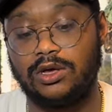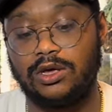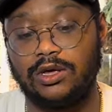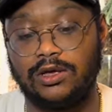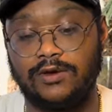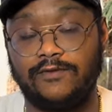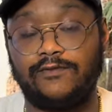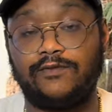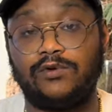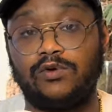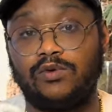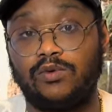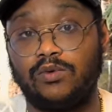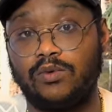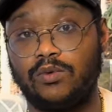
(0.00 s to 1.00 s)
If
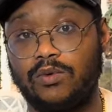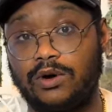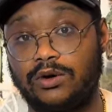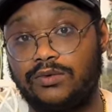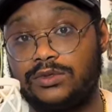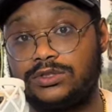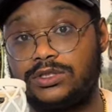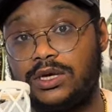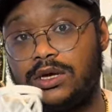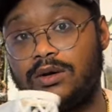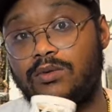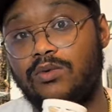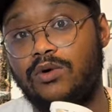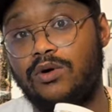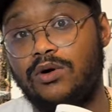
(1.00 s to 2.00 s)
you want to
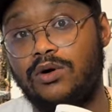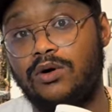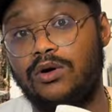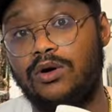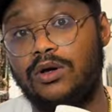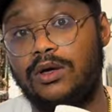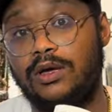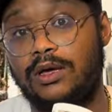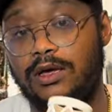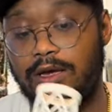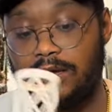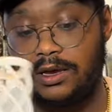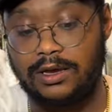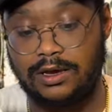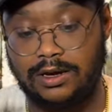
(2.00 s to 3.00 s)
retain water
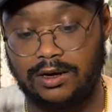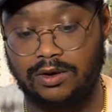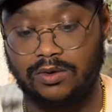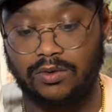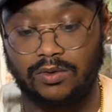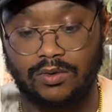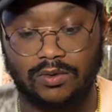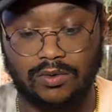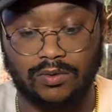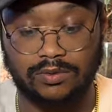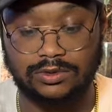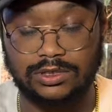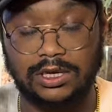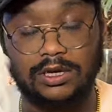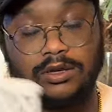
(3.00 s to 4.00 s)
and you
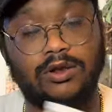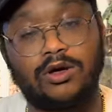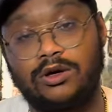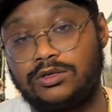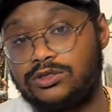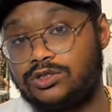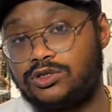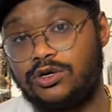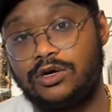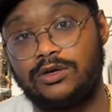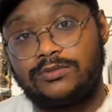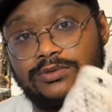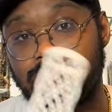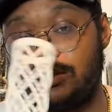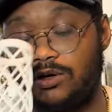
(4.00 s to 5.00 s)
take long
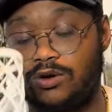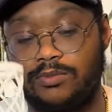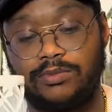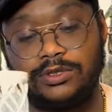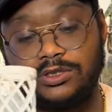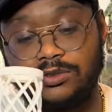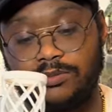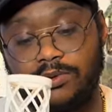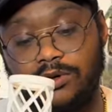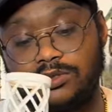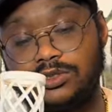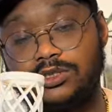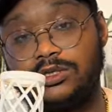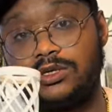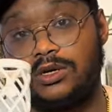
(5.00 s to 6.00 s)
trips and you're a busy
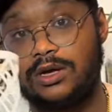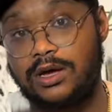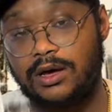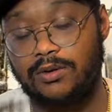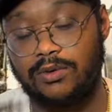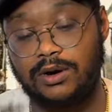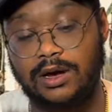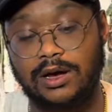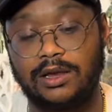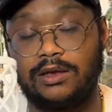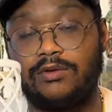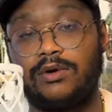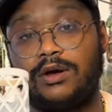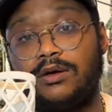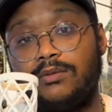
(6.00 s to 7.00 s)
person, I would highly
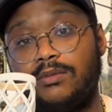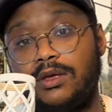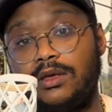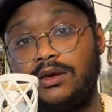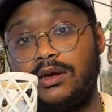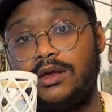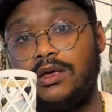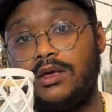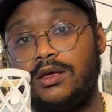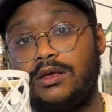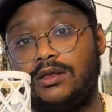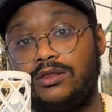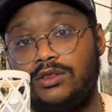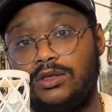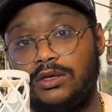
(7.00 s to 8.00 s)
recommend
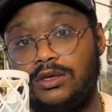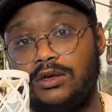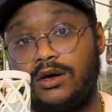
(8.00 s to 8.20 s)
the